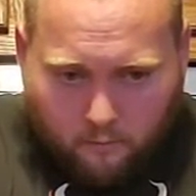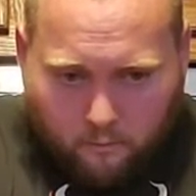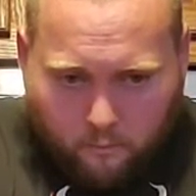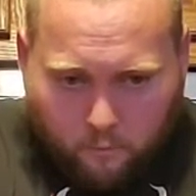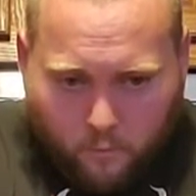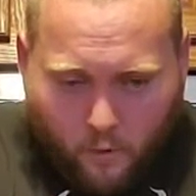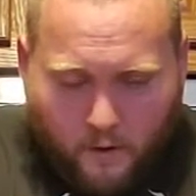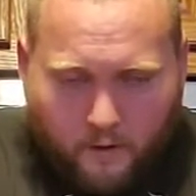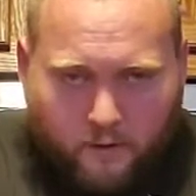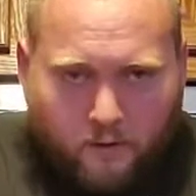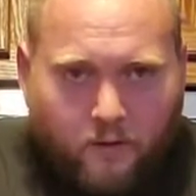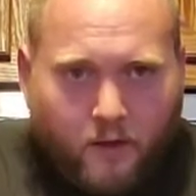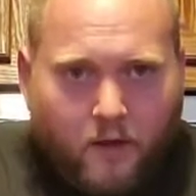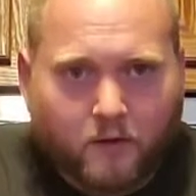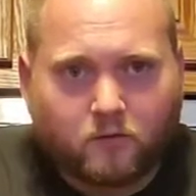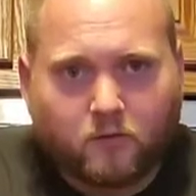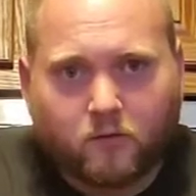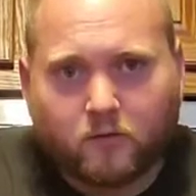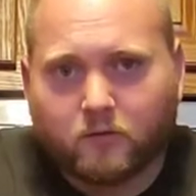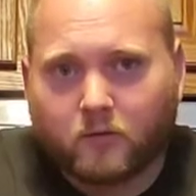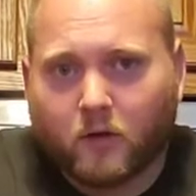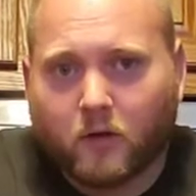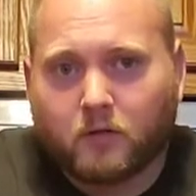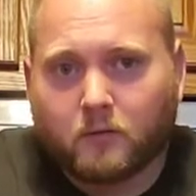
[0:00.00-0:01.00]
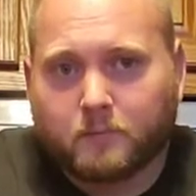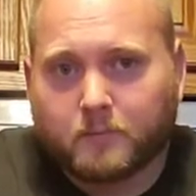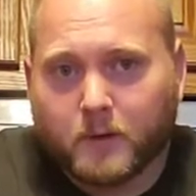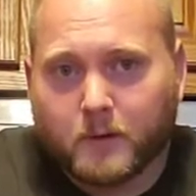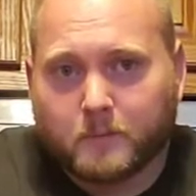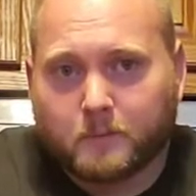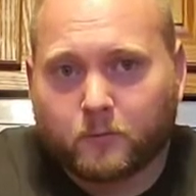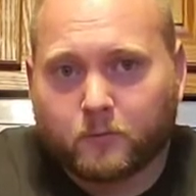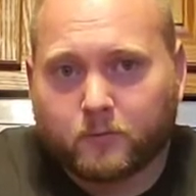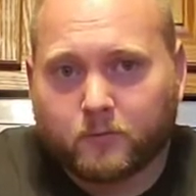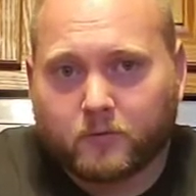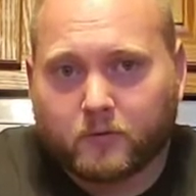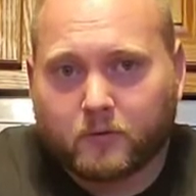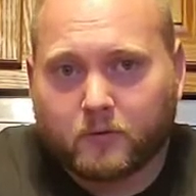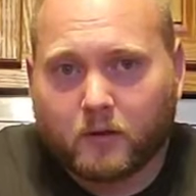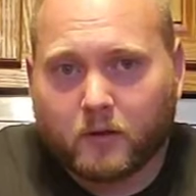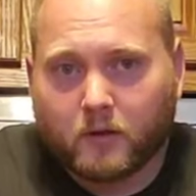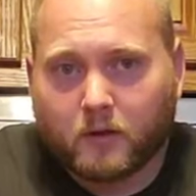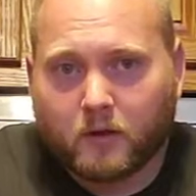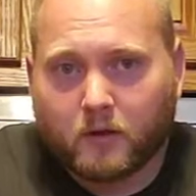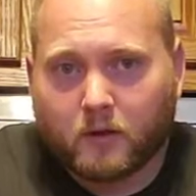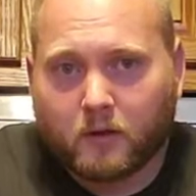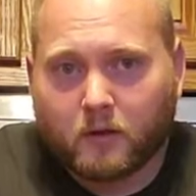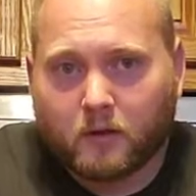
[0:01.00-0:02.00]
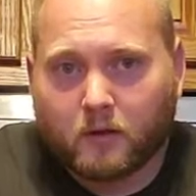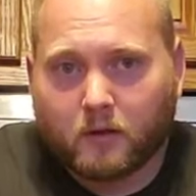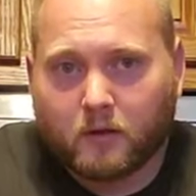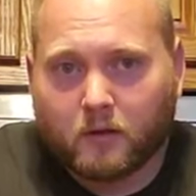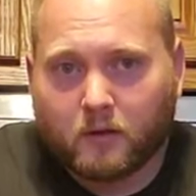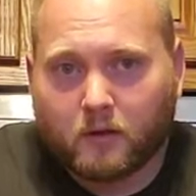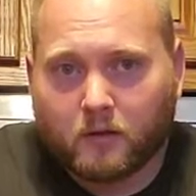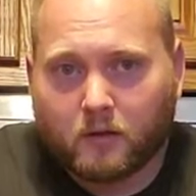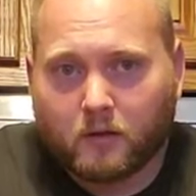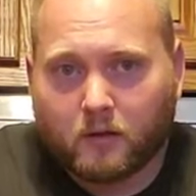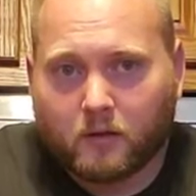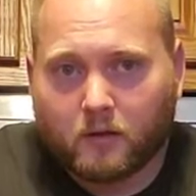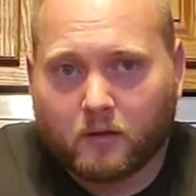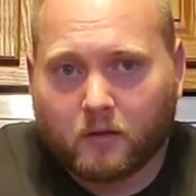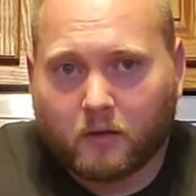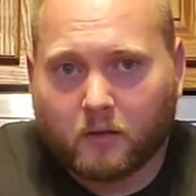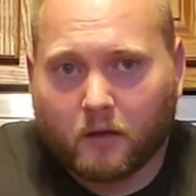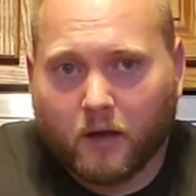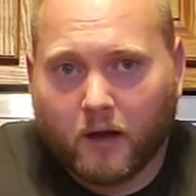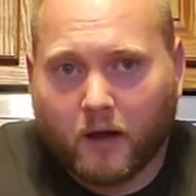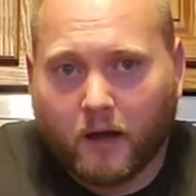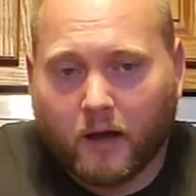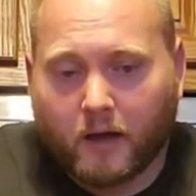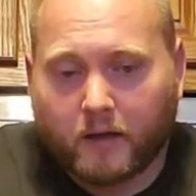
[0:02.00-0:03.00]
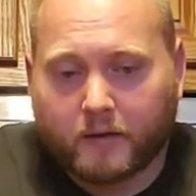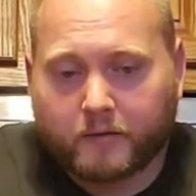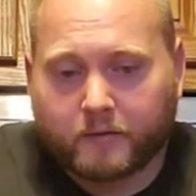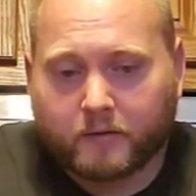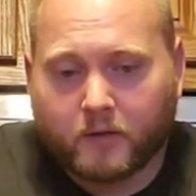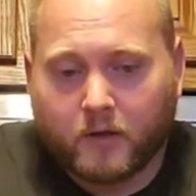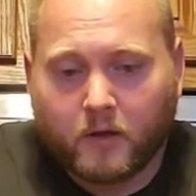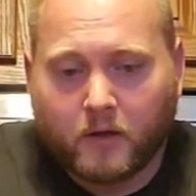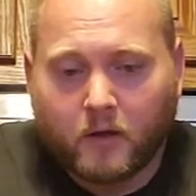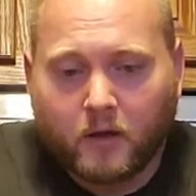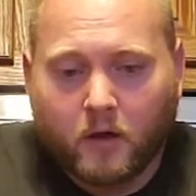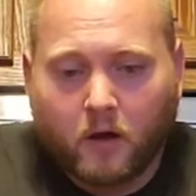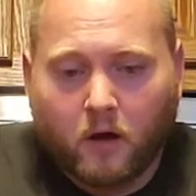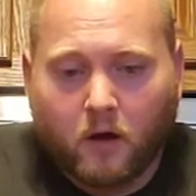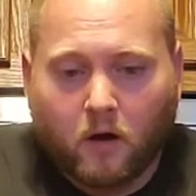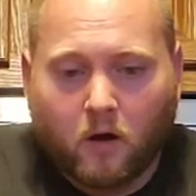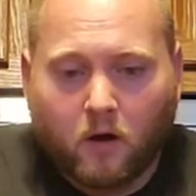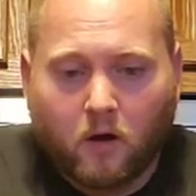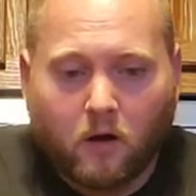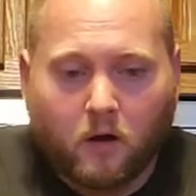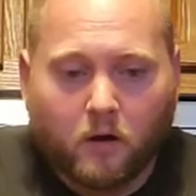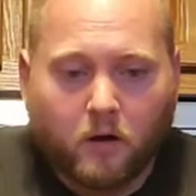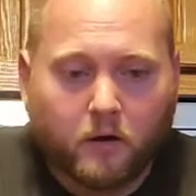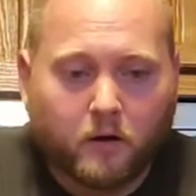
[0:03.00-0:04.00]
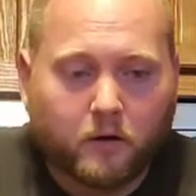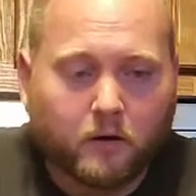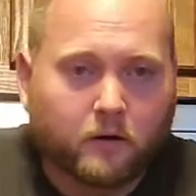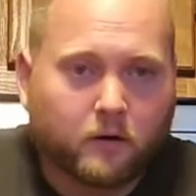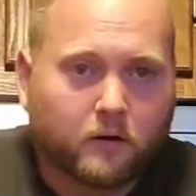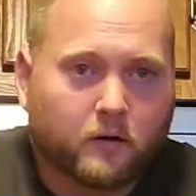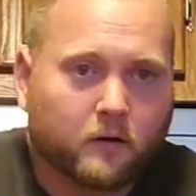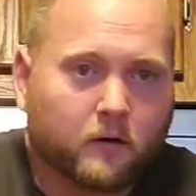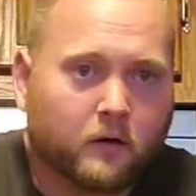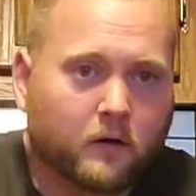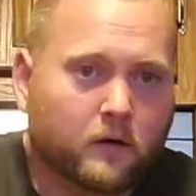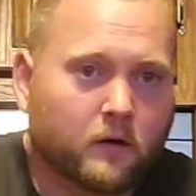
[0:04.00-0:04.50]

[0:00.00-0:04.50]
what catches other people's eyes are